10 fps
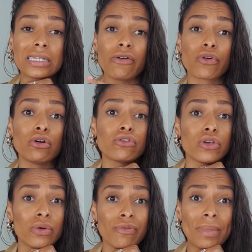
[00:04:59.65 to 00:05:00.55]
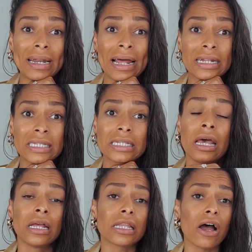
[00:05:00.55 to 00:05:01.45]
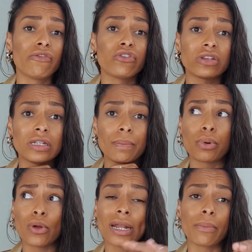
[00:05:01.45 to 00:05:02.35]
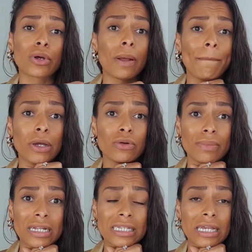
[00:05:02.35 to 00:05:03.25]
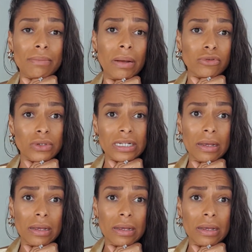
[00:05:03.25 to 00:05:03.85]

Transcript: I've got 2 of my lads that I've just employed. I'm going to build my team up to